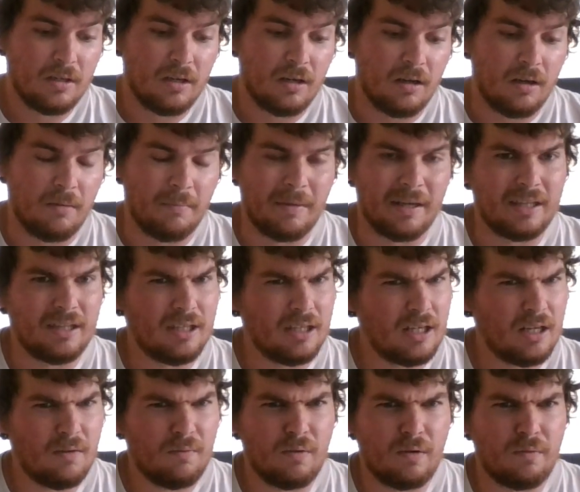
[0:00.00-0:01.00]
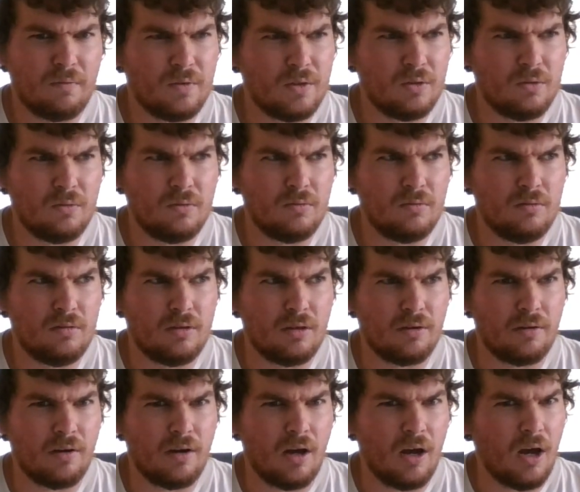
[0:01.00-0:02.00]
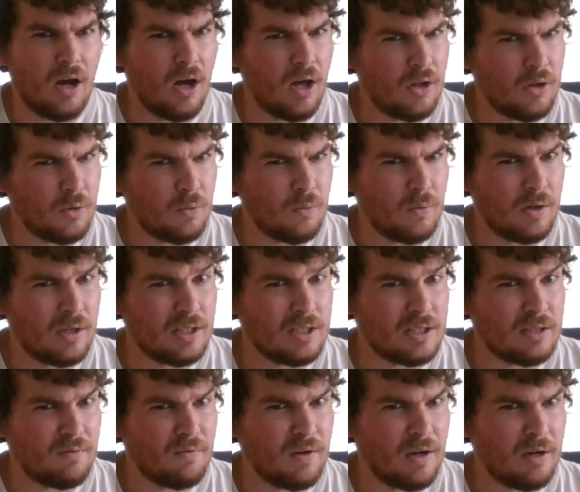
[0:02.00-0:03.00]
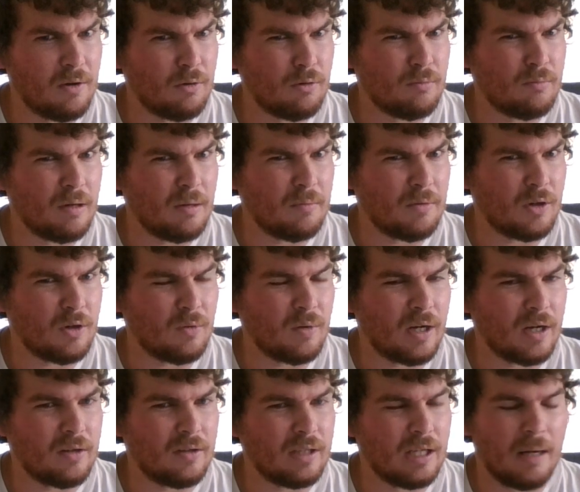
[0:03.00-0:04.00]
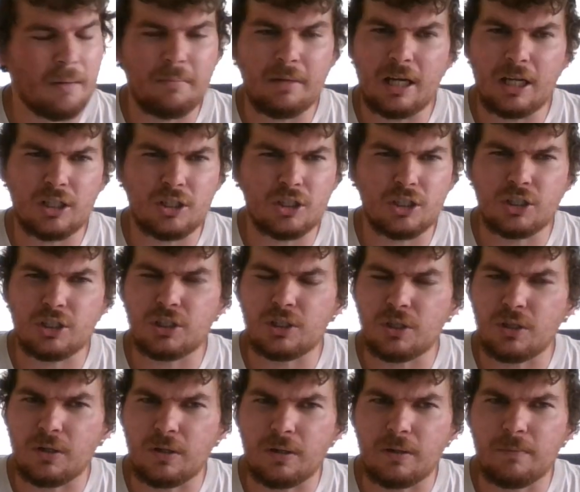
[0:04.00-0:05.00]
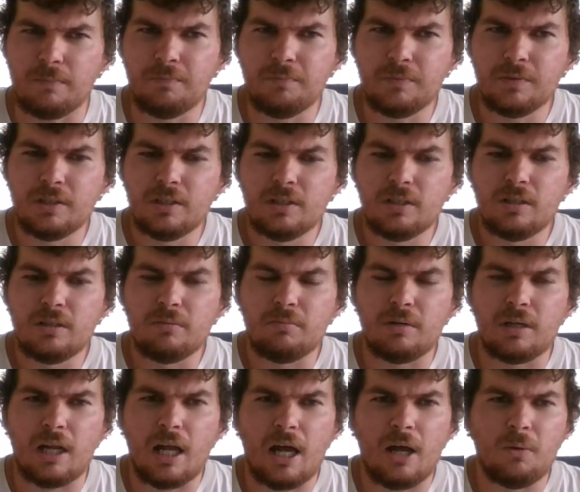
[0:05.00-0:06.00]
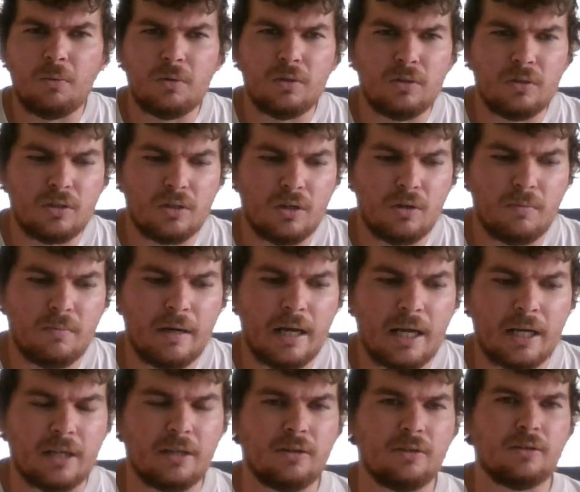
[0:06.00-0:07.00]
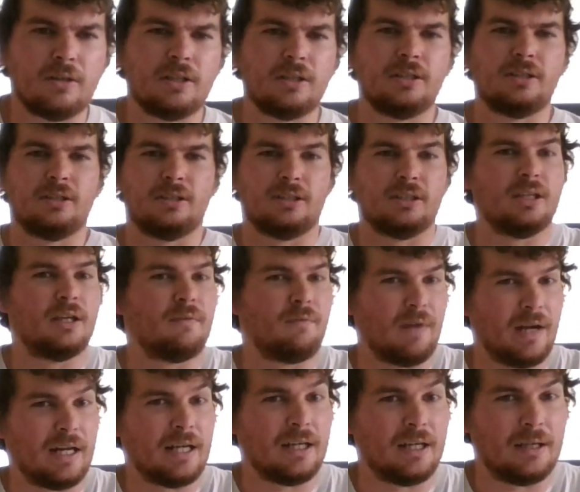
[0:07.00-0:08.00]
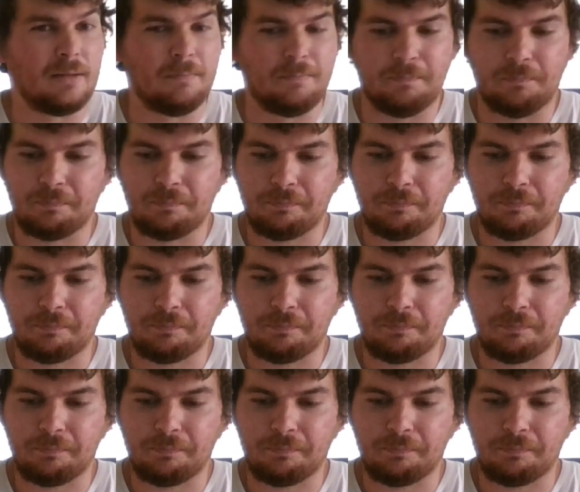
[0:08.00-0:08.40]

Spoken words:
I think I've reviewed their other ones, if I remember correctly. I'm not sure, but I will go back and look to see if I did.